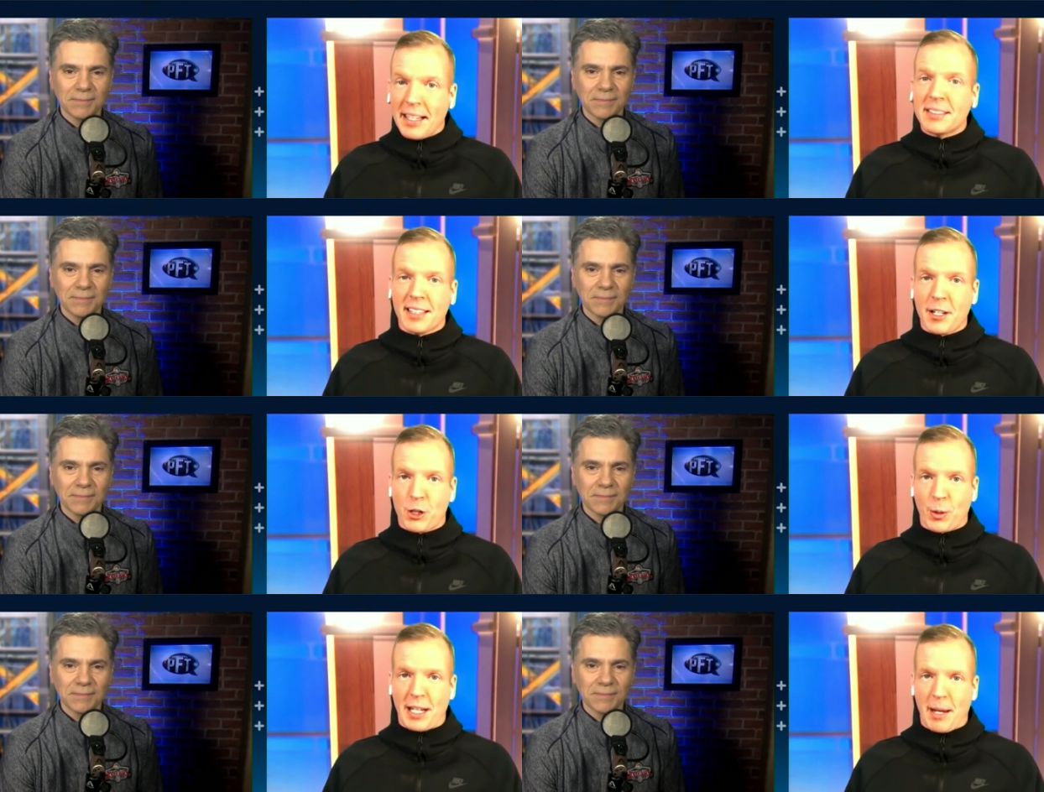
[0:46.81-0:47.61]
Speaker 1: is an
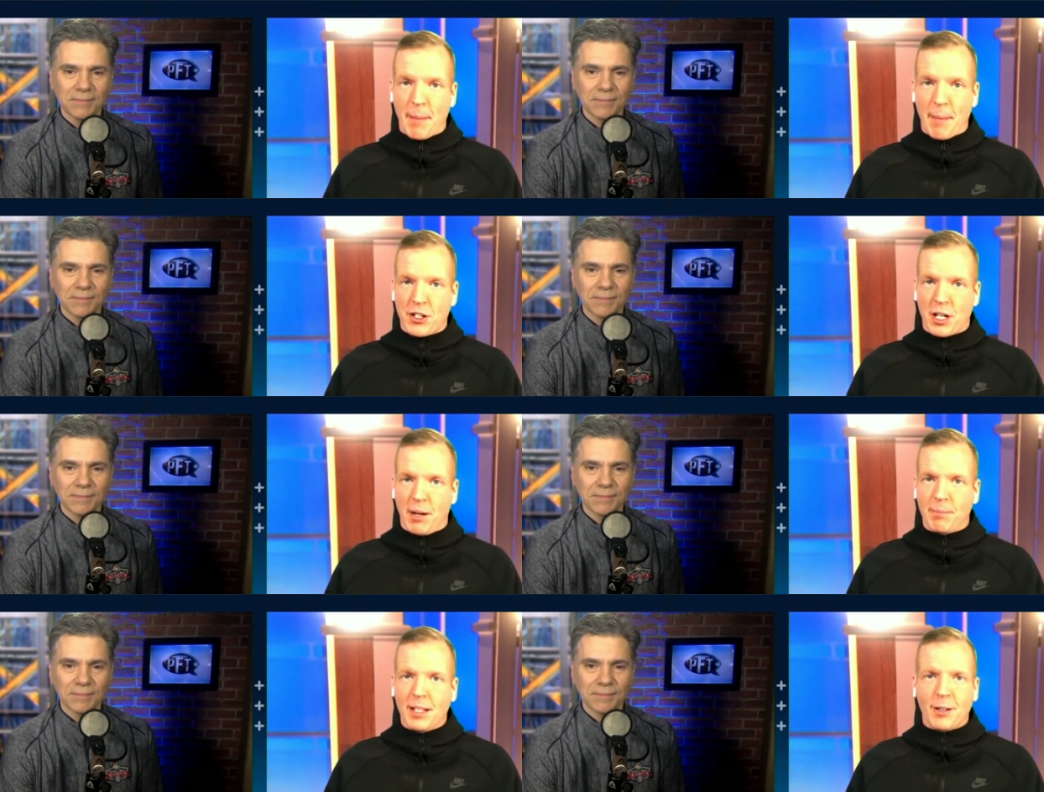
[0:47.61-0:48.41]
intriguing
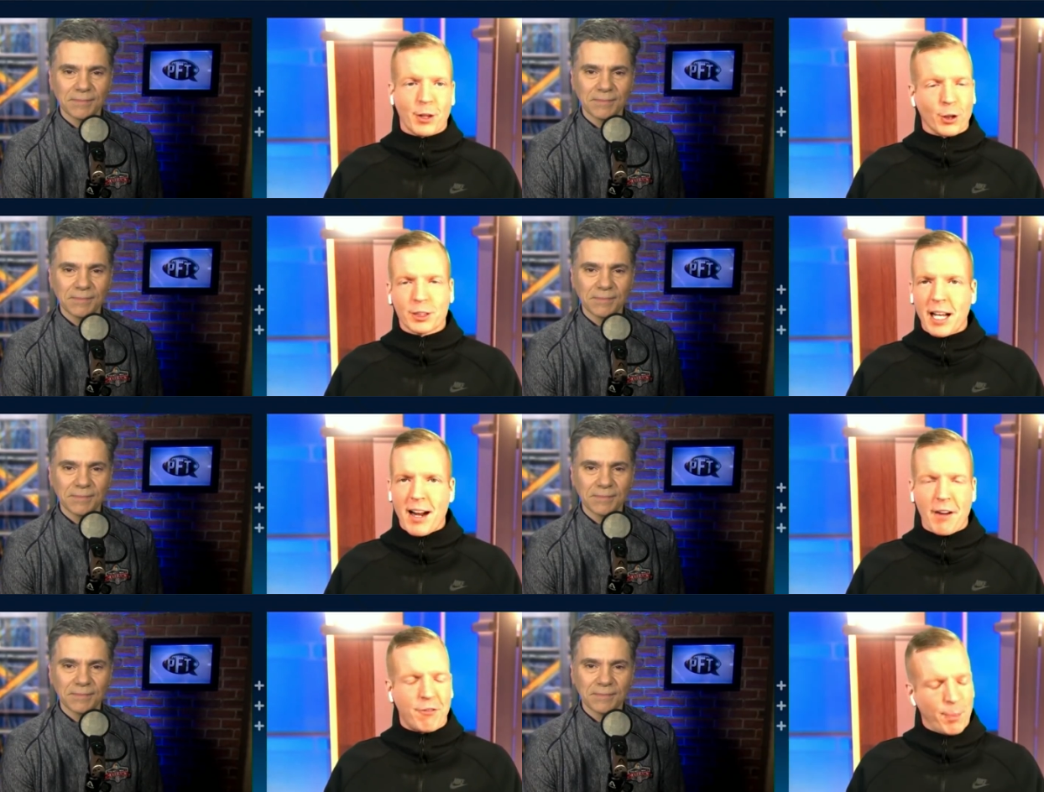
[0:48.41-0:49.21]
matchup. Thursday
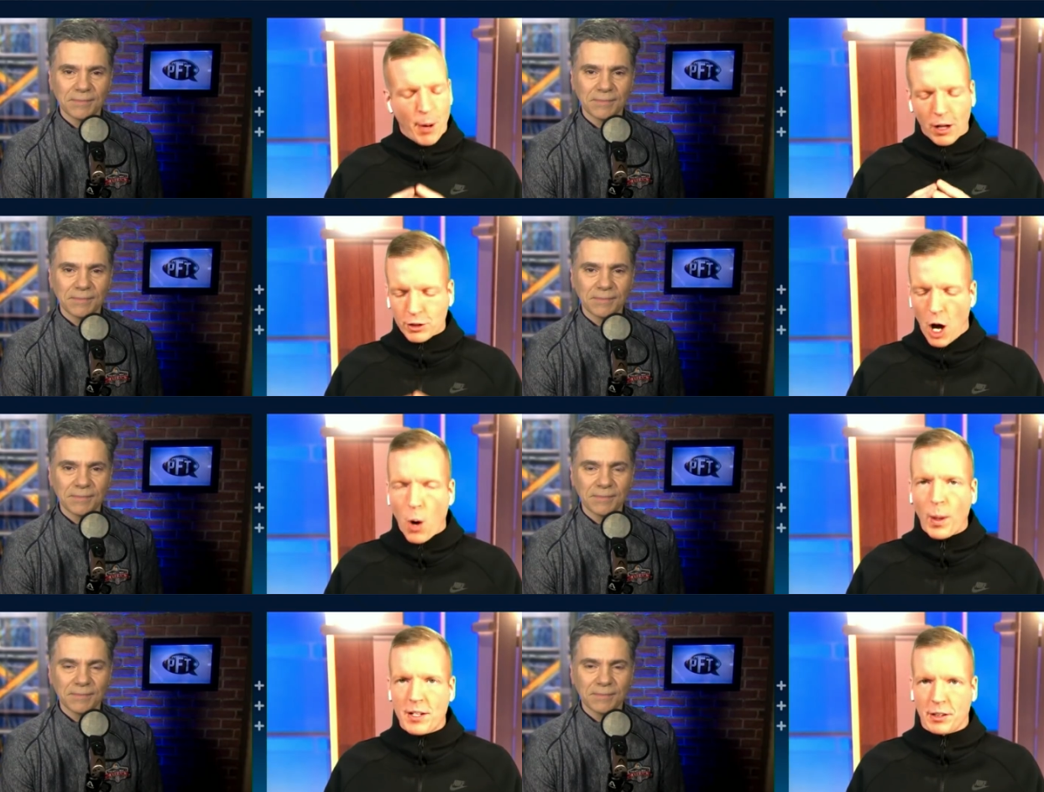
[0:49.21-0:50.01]
night football is
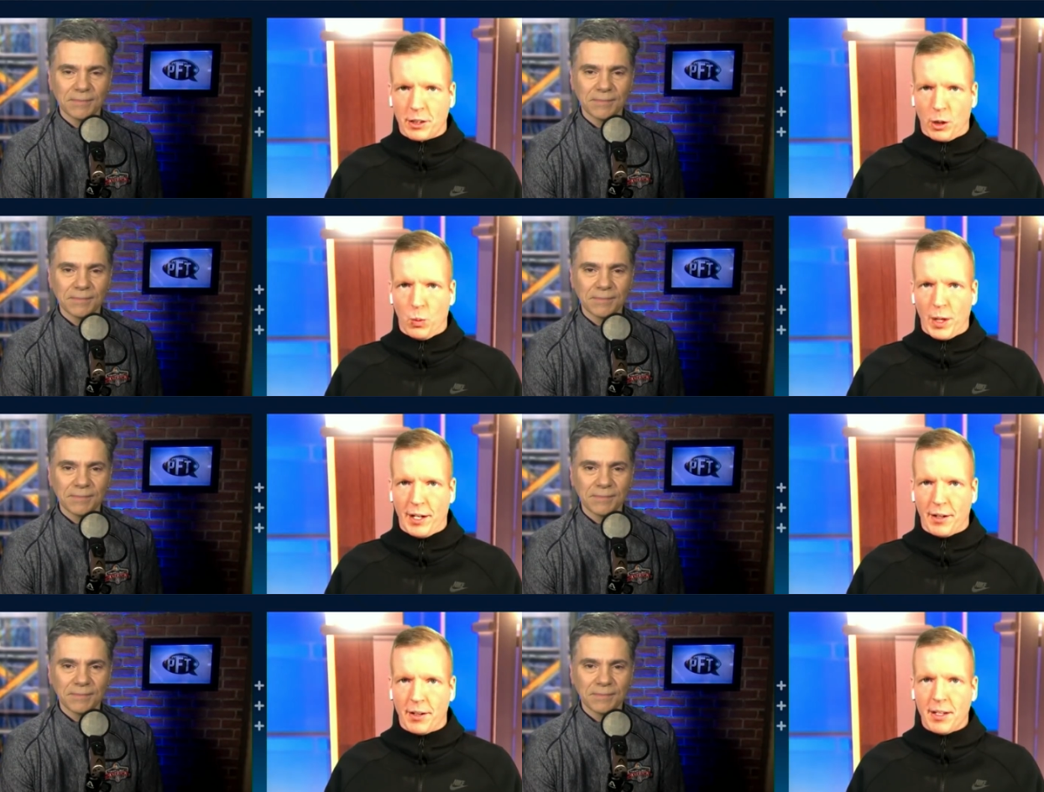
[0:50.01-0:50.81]
always a little
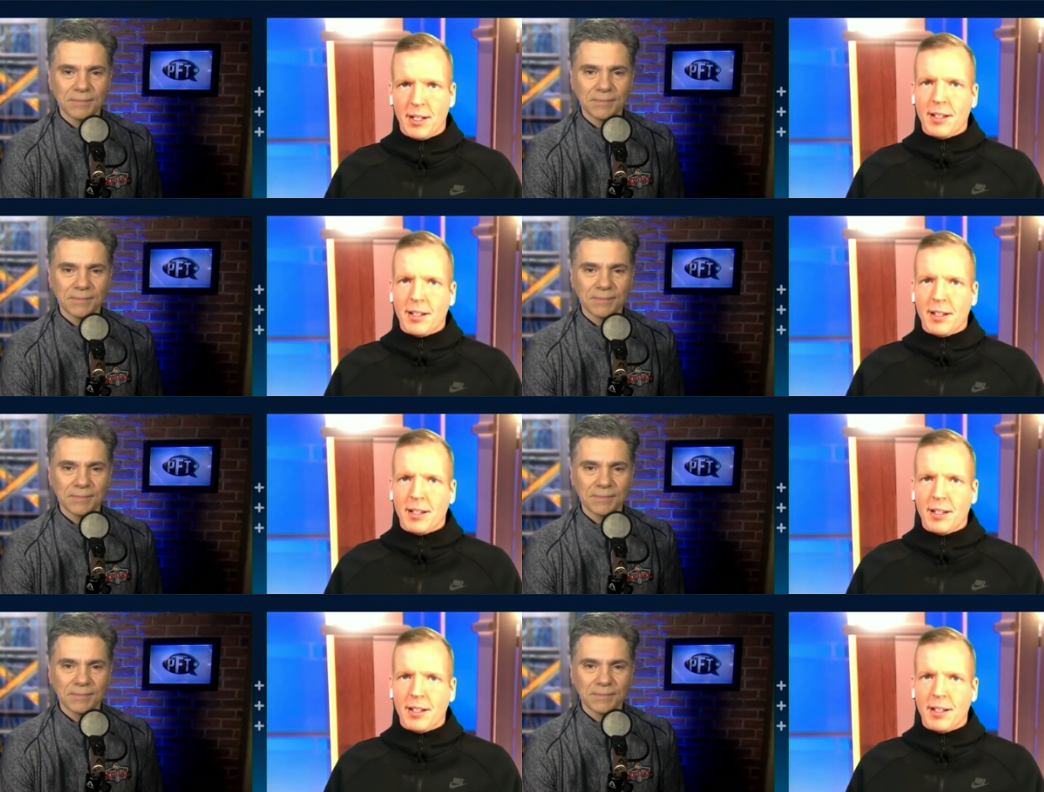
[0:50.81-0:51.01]
weird.